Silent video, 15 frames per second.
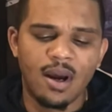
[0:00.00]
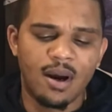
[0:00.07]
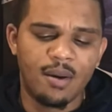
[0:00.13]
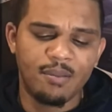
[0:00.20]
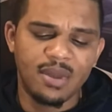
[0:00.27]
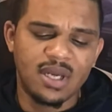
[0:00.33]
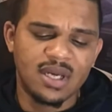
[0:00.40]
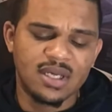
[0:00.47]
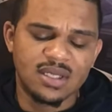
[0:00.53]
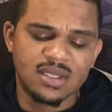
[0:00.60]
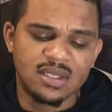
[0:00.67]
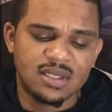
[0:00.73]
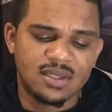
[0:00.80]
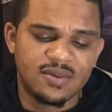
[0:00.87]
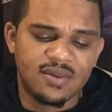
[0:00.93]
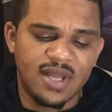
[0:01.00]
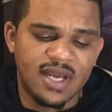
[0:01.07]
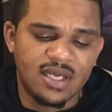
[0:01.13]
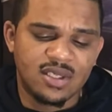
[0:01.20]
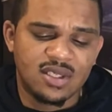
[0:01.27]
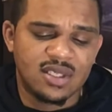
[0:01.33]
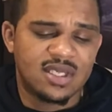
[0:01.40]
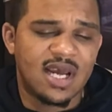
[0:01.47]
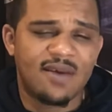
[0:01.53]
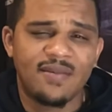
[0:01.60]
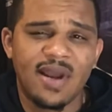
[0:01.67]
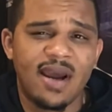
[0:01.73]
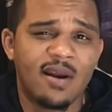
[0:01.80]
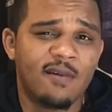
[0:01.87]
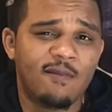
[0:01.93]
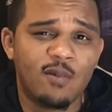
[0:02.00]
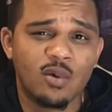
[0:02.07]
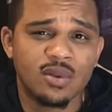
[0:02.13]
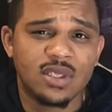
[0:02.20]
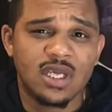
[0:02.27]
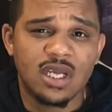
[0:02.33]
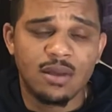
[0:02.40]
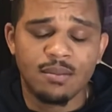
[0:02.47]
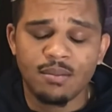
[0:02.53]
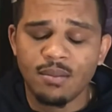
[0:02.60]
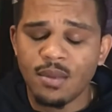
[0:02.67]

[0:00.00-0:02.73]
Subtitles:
Because they just haven't had a full team.